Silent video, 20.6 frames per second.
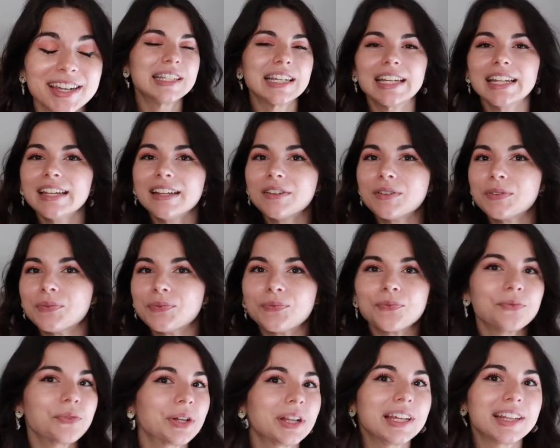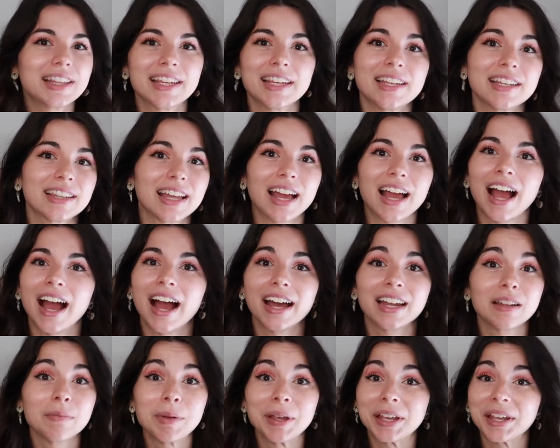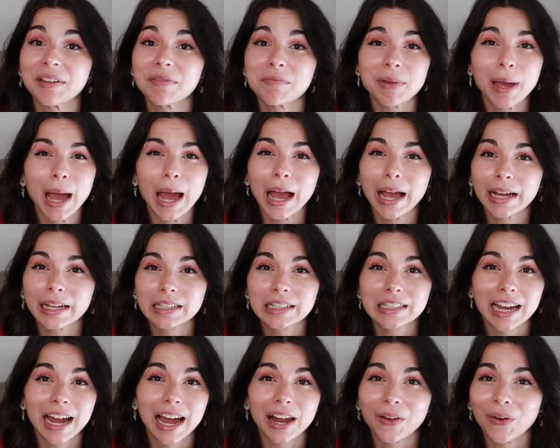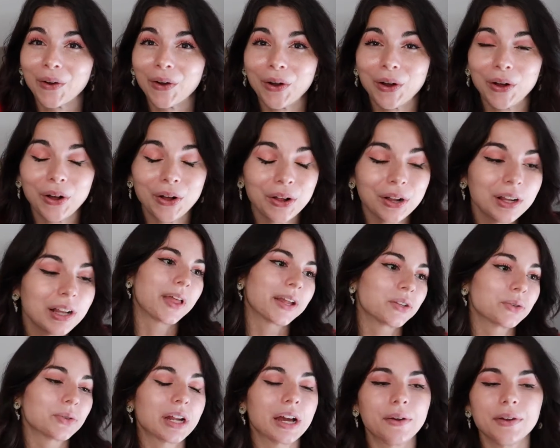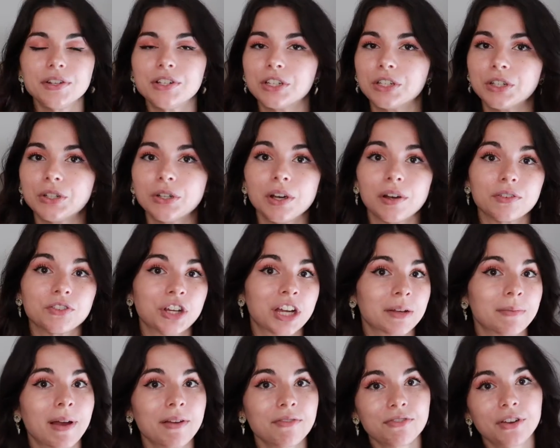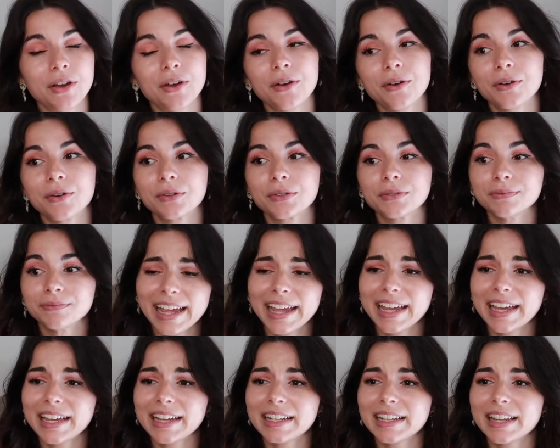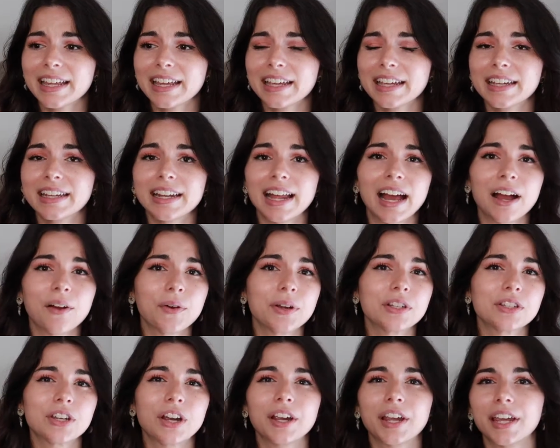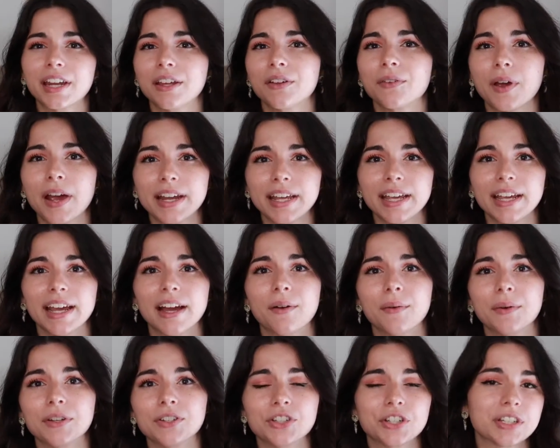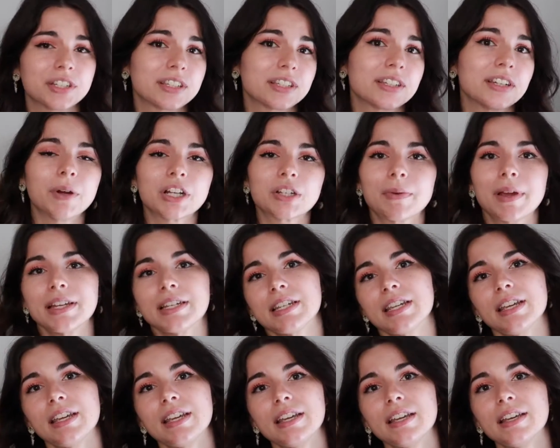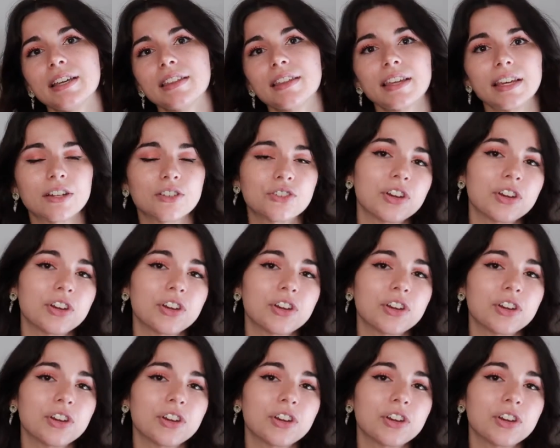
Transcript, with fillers: Didn't really think that had a big impact at all, that's what I would do. I would check my phone and then I would start getting ready. I would just brush my teeth, get